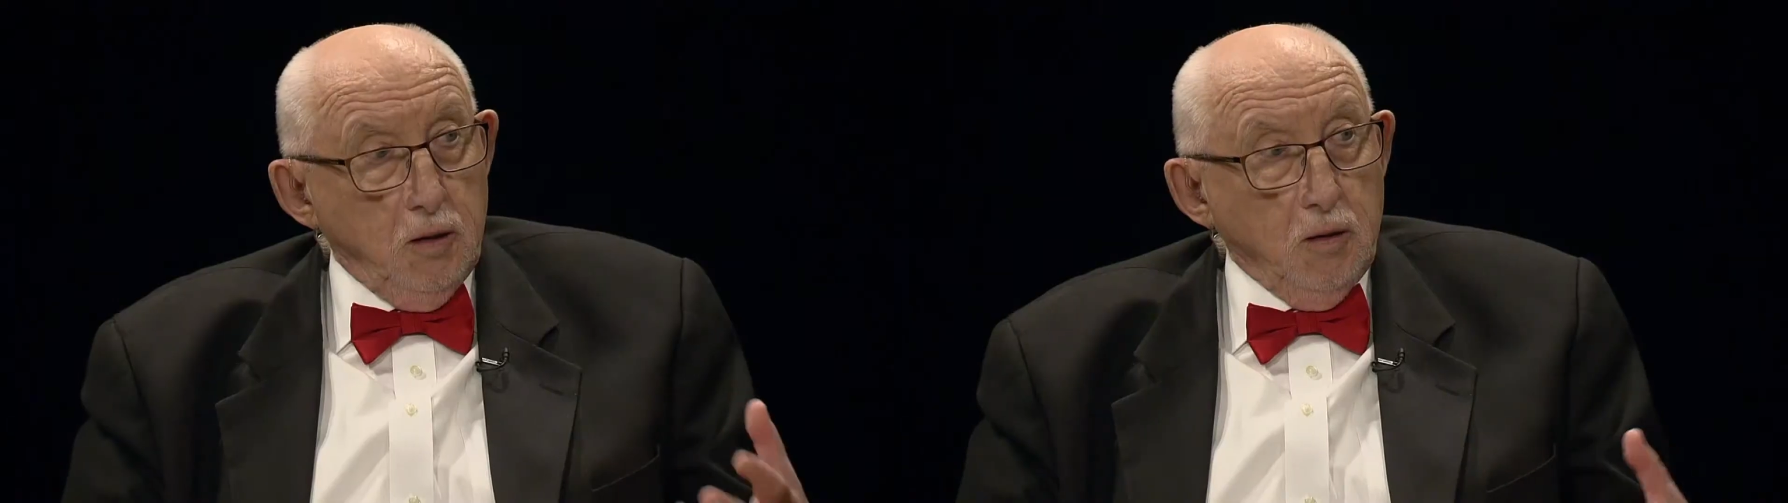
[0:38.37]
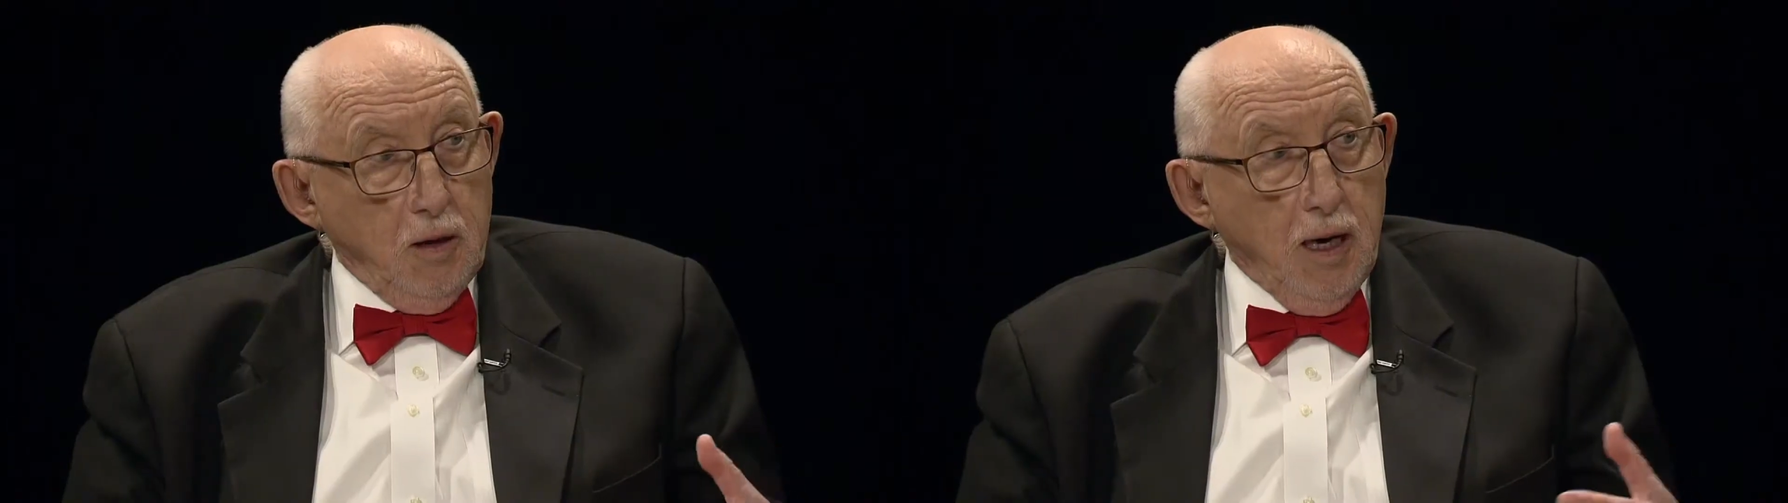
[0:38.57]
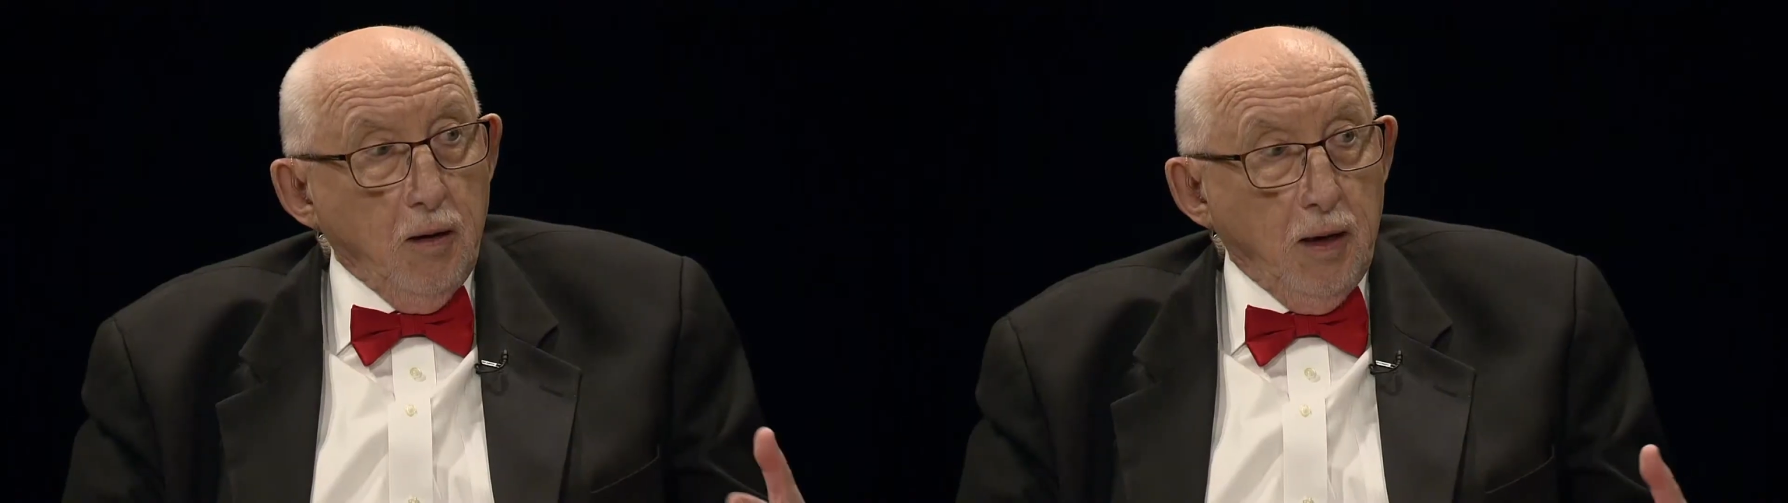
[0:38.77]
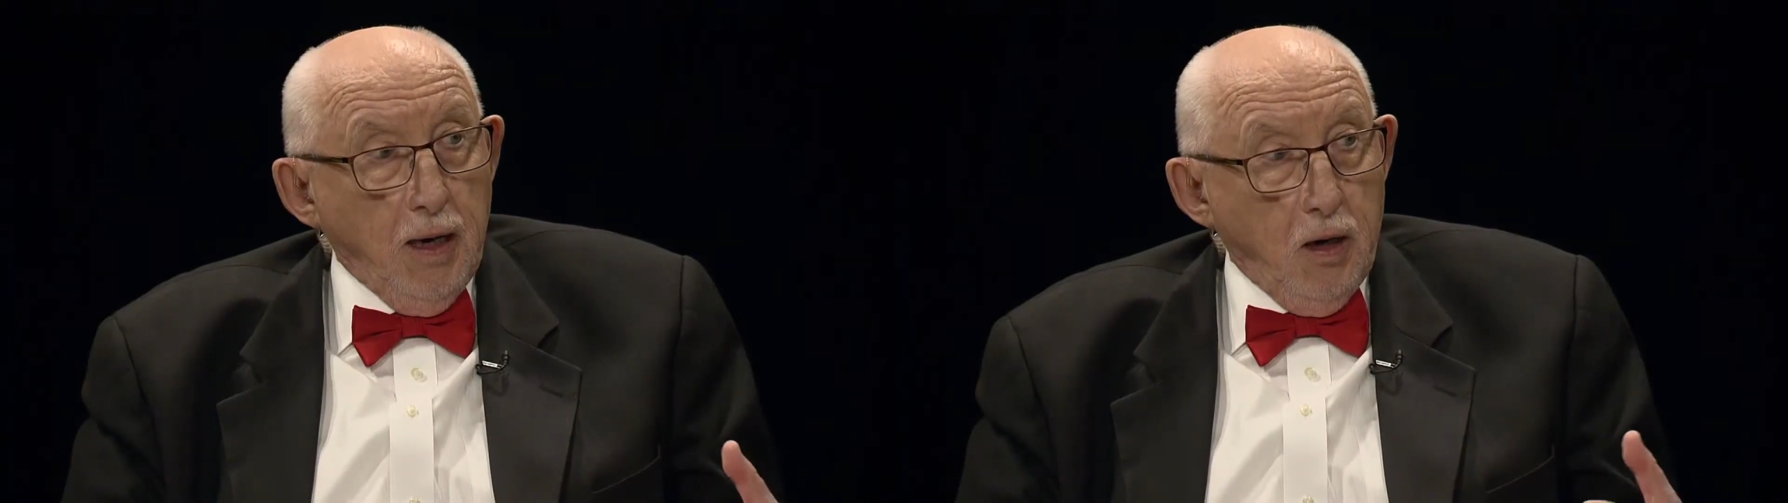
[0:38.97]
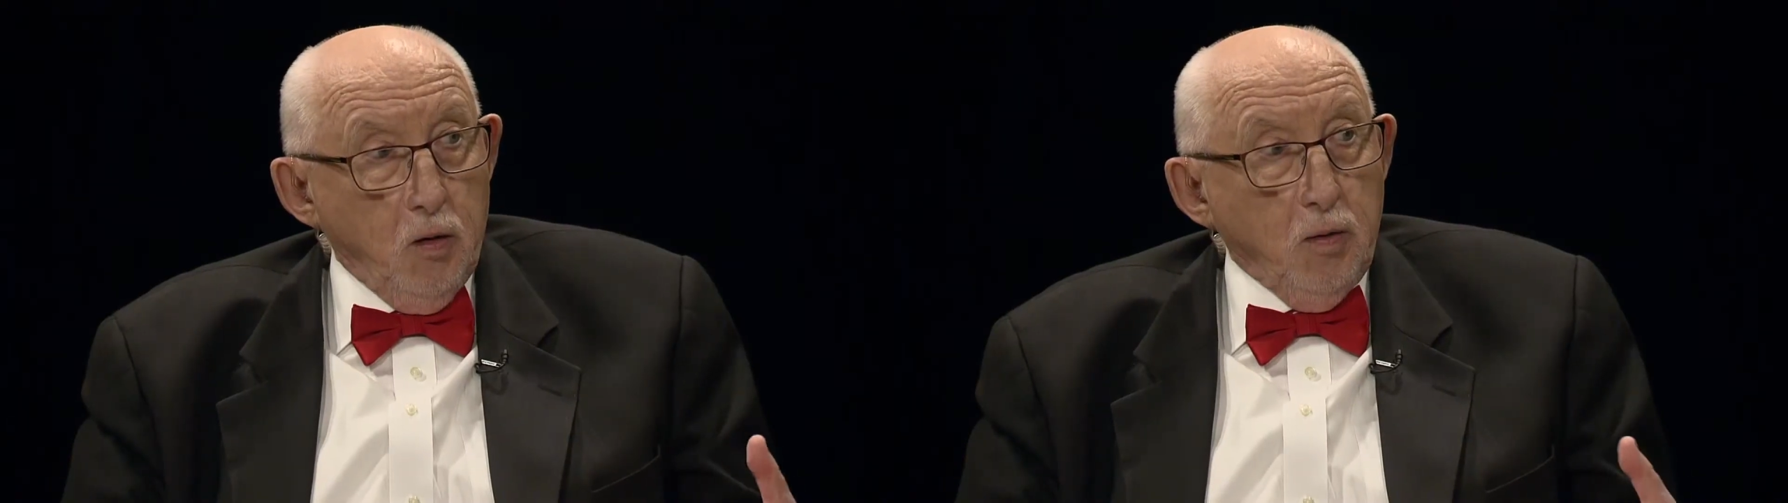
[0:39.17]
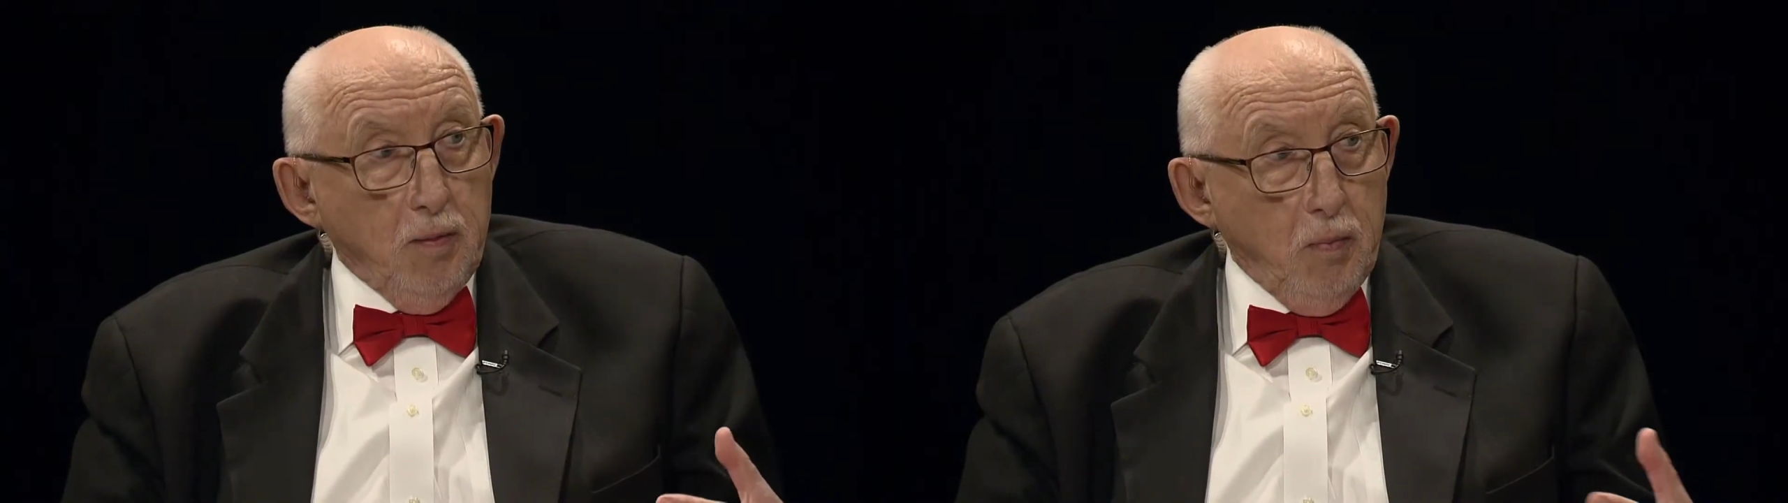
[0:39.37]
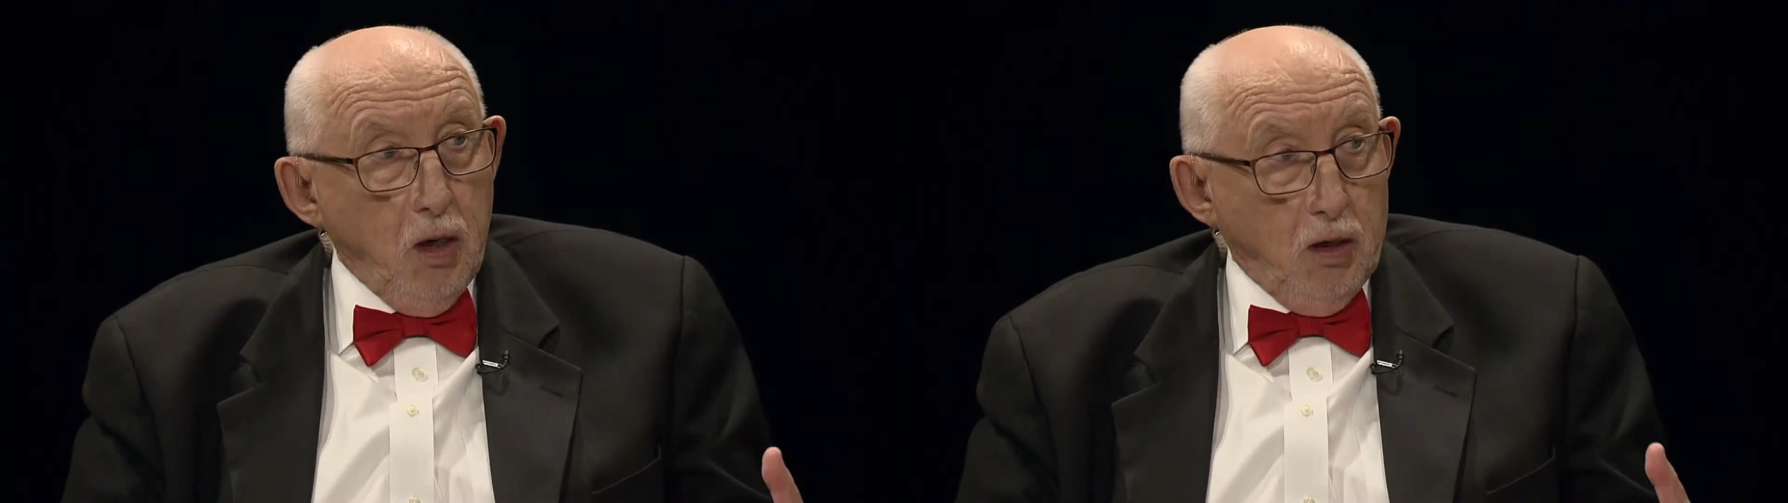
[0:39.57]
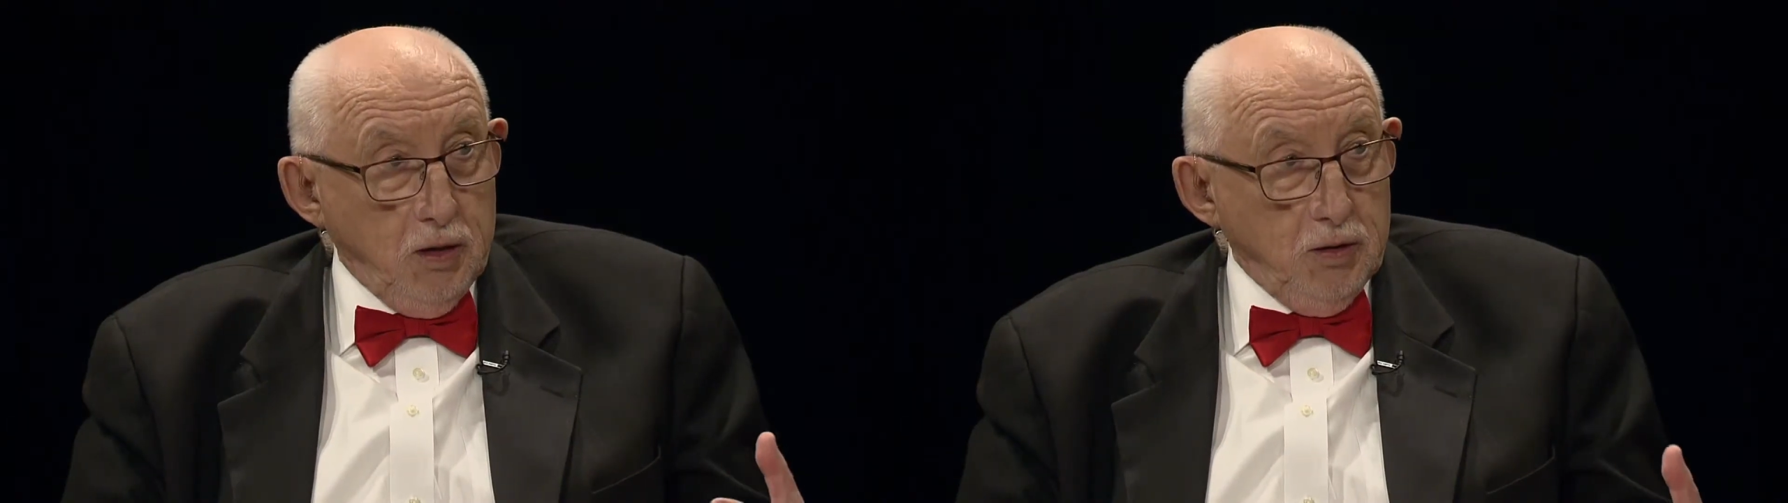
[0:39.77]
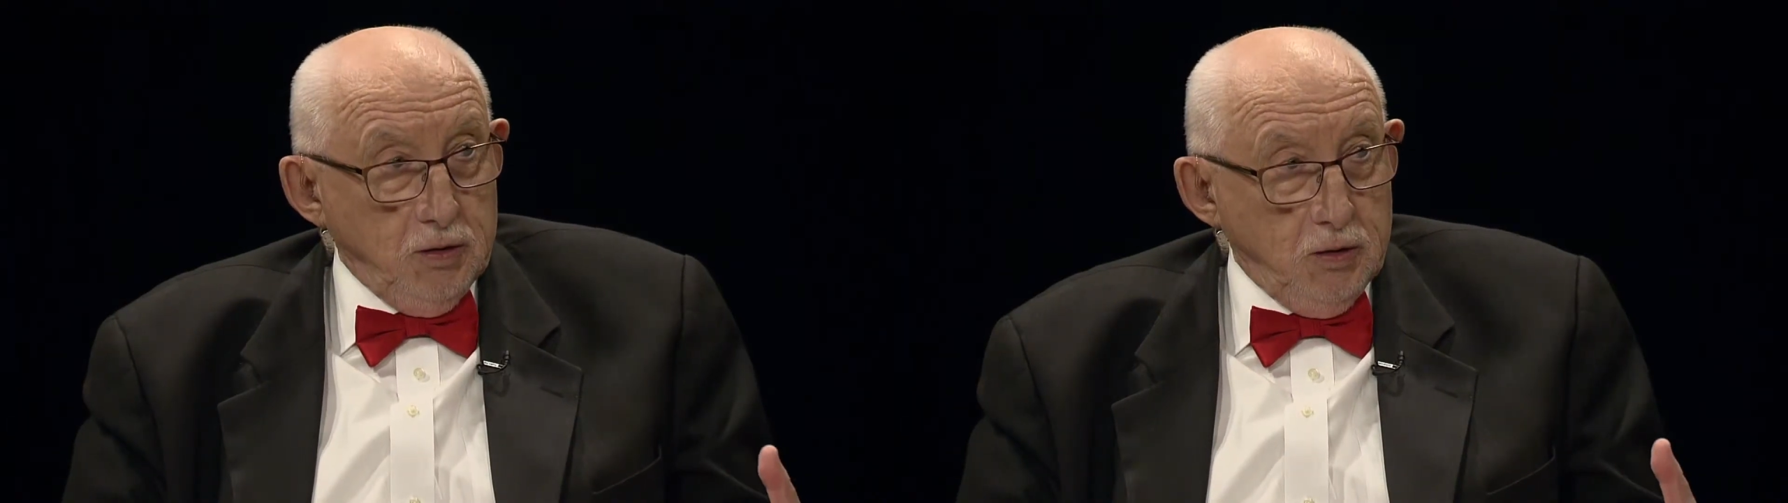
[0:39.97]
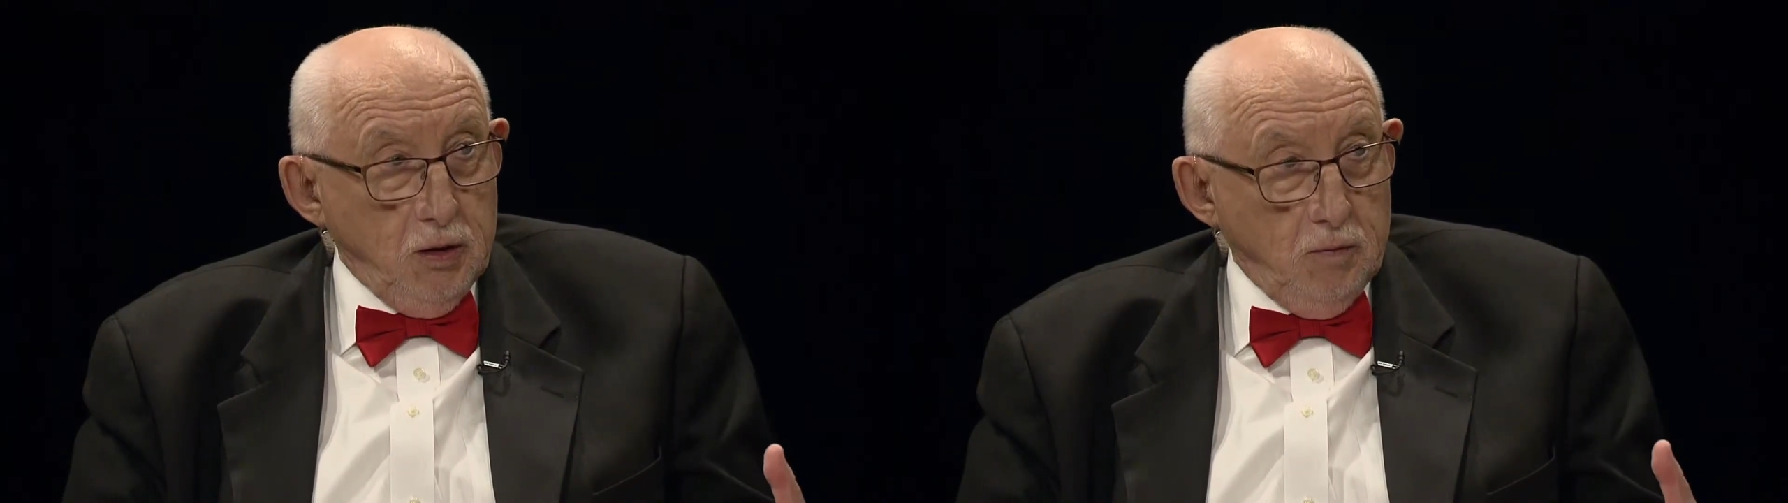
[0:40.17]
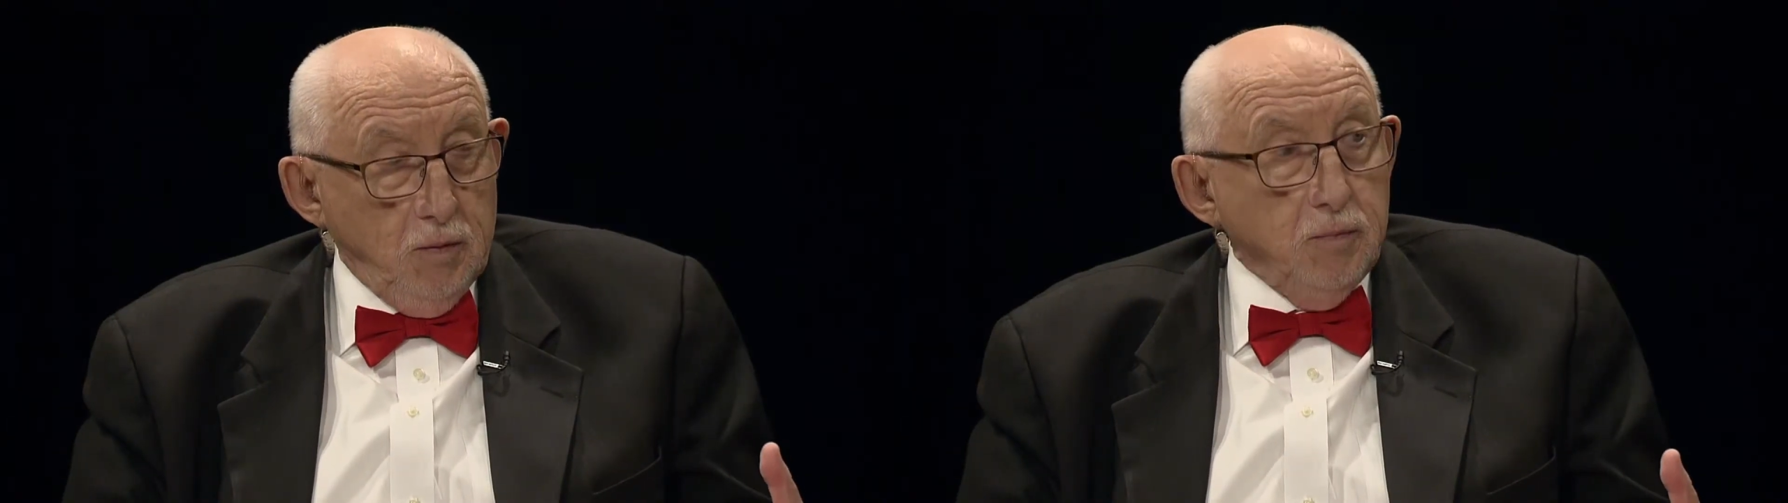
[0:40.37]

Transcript: are the heroin blockers, generally.